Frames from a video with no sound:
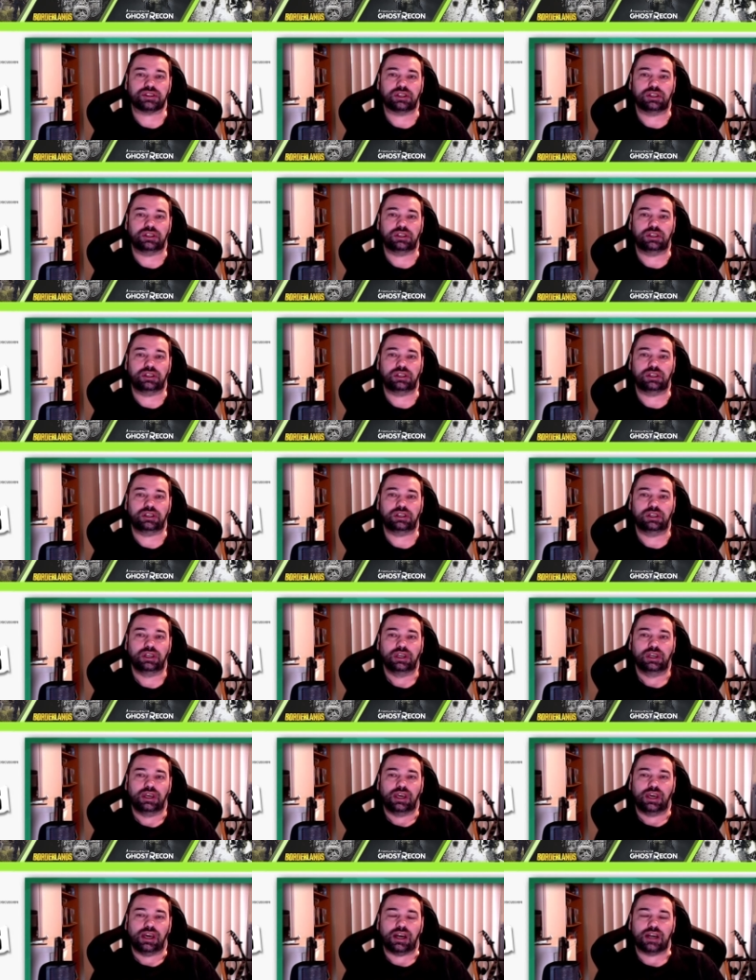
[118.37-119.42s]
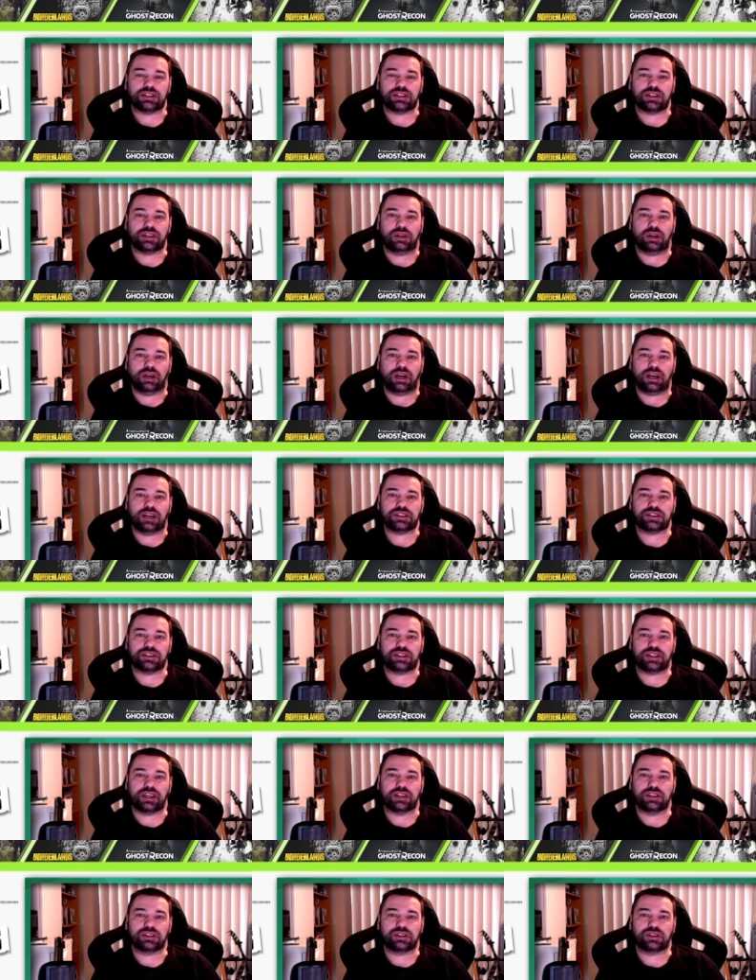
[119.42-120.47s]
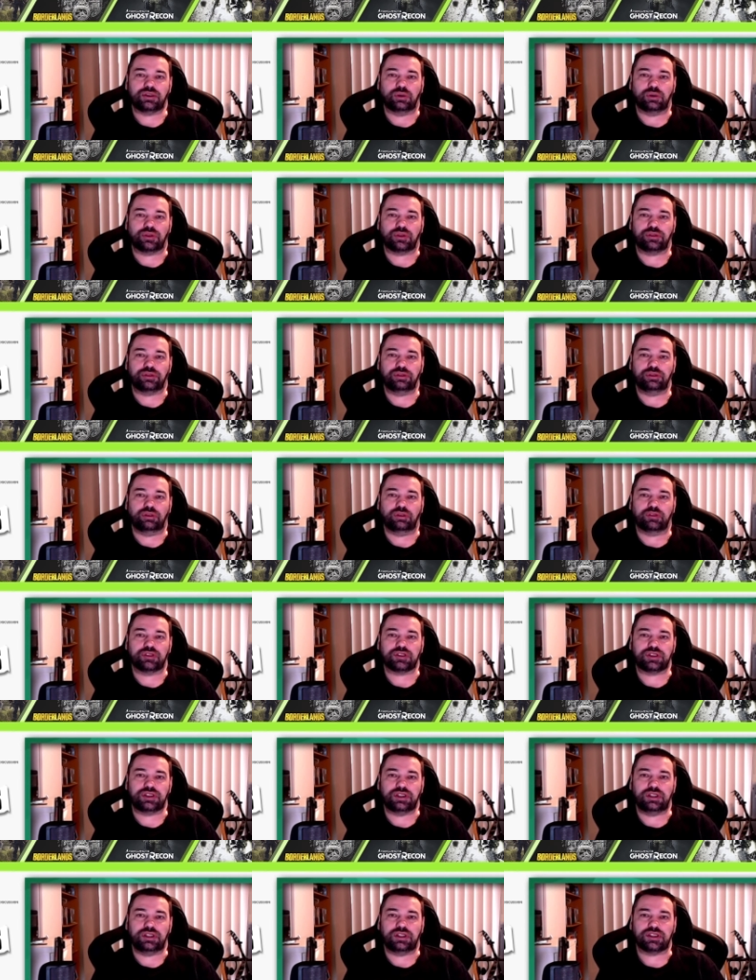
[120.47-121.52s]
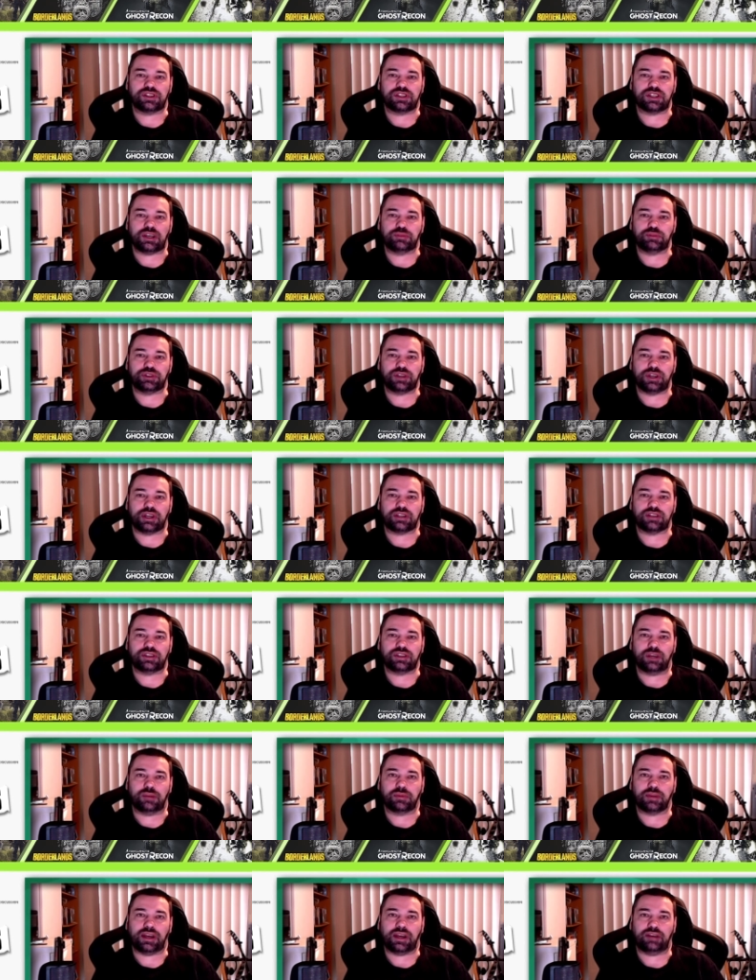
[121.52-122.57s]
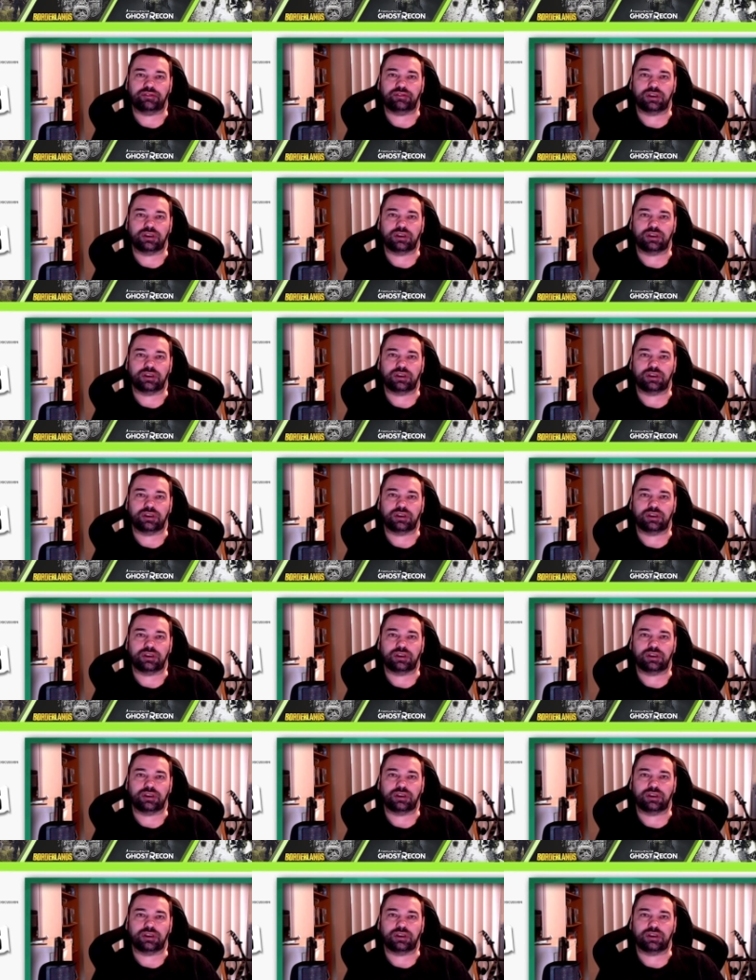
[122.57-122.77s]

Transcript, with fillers: Uh, as it, as things go through, obviously the subjects that I'm covering